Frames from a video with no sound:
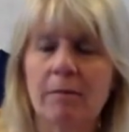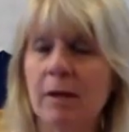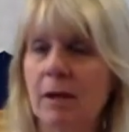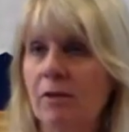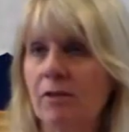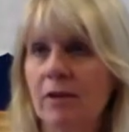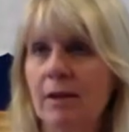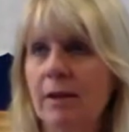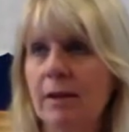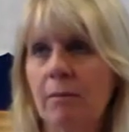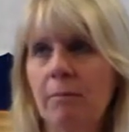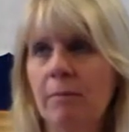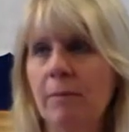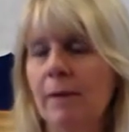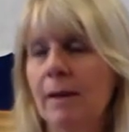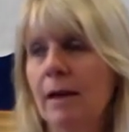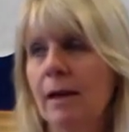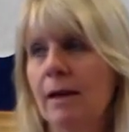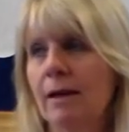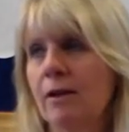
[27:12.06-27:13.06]
Because in the
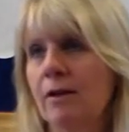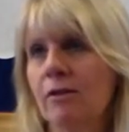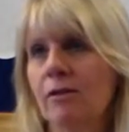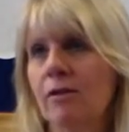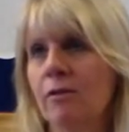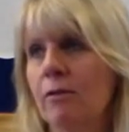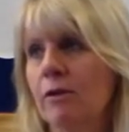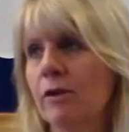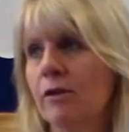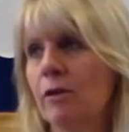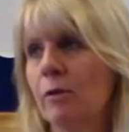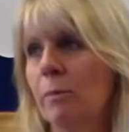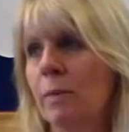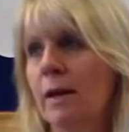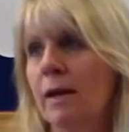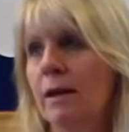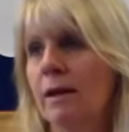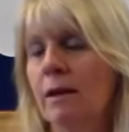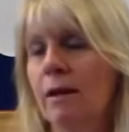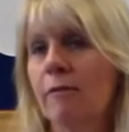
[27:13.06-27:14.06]
beginning it's going to
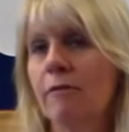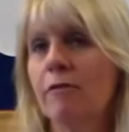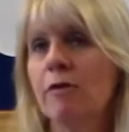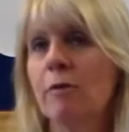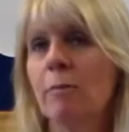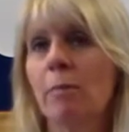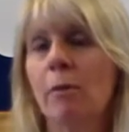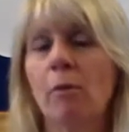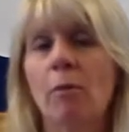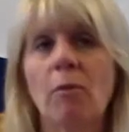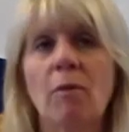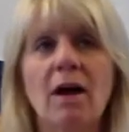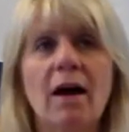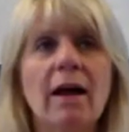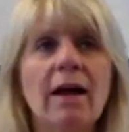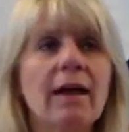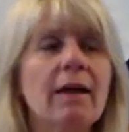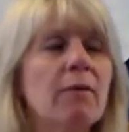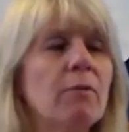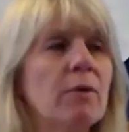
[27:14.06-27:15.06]
be uncomfortable.
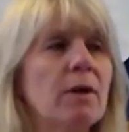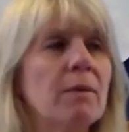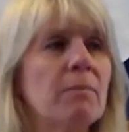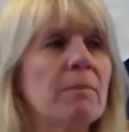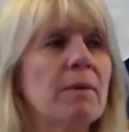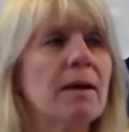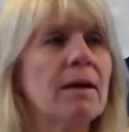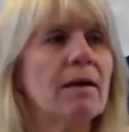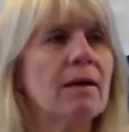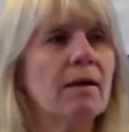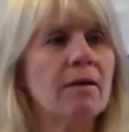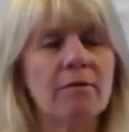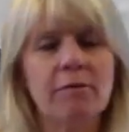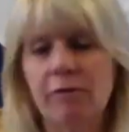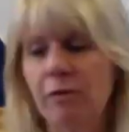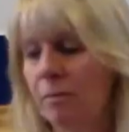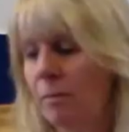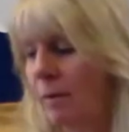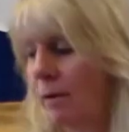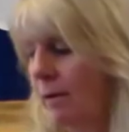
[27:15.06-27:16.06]
Why would it be
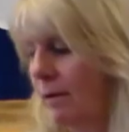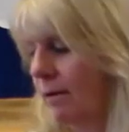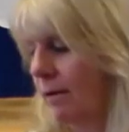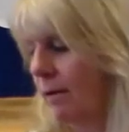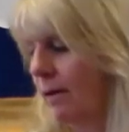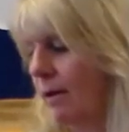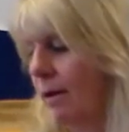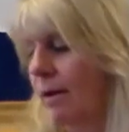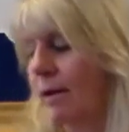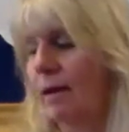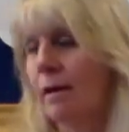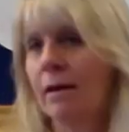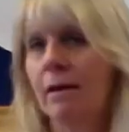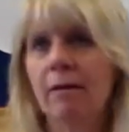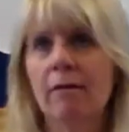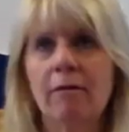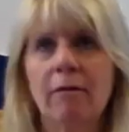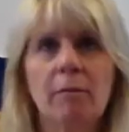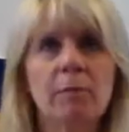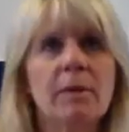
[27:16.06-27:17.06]
uncomfortable?
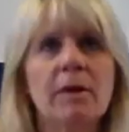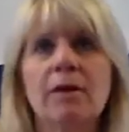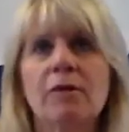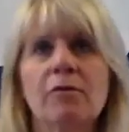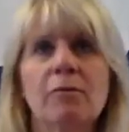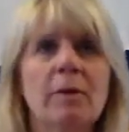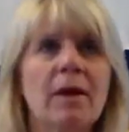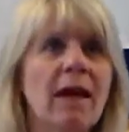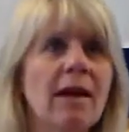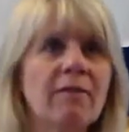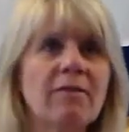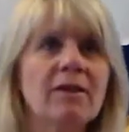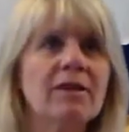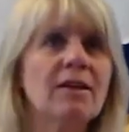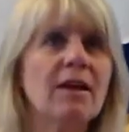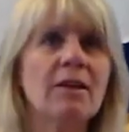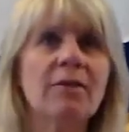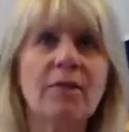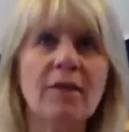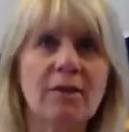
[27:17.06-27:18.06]
Oh, because we
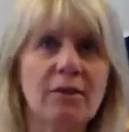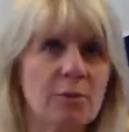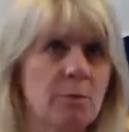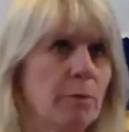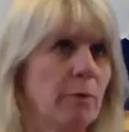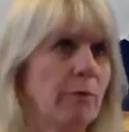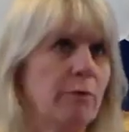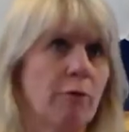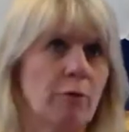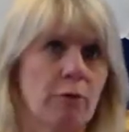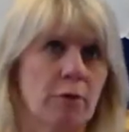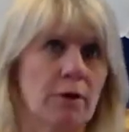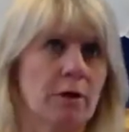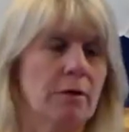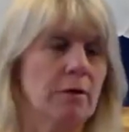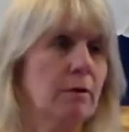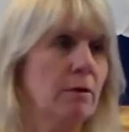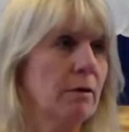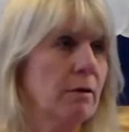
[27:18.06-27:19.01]
haven't done this before.